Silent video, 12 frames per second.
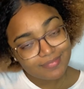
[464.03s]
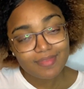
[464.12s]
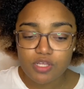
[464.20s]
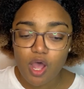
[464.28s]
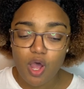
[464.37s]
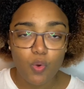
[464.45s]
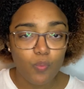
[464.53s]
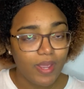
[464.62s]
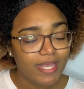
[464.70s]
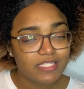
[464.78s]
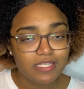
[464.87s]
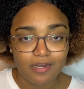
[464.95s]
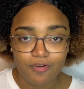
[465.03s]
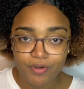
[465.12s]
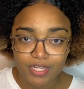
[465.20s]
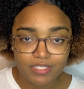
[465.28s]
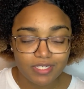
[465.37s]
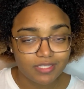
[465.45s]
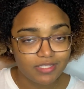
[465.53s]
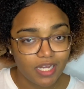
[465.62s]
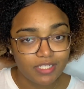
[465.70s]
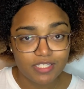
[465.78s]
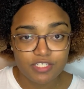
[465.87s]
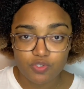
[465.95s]
Always read
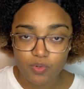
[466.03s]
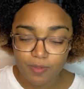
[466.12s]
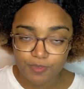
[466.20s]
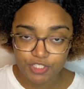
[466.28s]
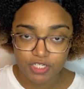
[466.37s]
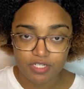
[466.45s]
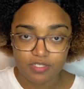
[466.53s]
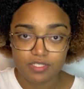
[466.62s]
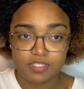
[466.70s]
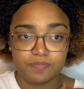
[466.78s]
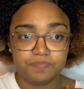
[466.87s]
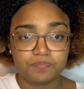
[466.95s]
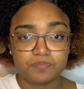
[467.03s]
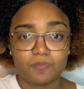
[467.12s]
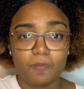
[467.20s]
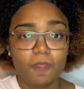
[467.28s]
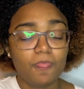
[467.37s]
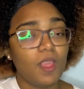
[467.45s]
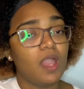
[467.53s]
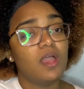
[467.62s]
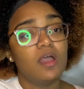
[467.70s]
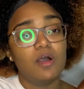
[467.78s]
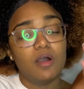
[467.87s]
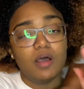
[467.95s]
the descriptions.
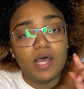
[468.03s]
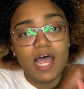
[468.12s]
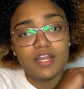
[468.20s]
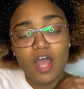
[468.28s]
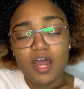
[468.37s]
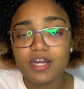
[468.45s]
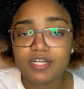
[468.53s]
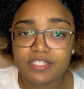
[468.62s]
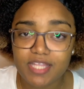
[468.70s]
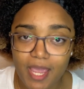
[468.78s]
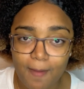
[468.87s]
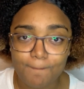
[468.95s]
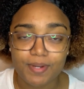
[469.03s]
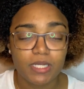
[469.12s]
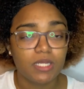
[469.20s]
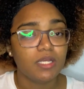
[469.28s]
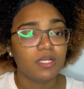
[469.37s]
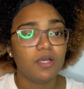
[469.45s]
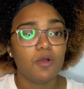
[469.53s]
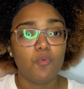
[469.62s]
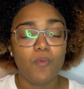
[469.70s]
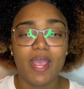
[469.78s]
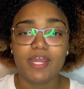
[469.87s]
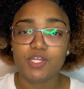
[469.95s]
Another tip,
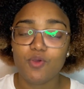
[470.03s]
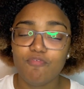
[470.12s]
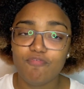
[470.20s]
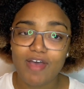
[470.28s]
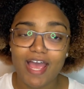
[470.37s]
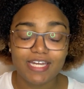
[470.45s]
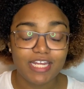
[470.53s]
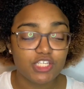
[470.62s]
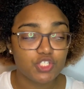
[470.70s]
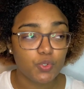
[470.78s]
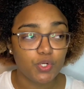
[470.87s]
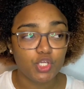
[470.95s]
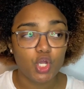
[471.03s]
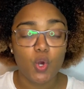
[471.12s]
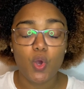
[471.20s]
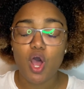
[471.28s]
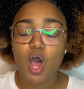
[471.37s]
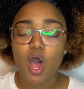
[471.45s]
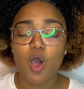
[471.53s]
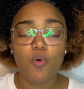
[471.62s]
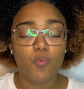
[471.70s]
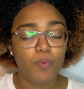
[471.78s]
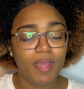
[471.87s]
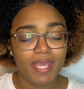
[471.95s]
when you find a studio,
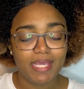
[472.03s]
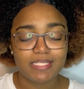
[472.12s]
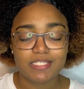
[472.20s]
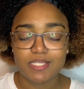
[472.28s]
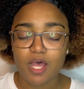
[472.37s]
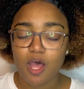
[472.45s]
always,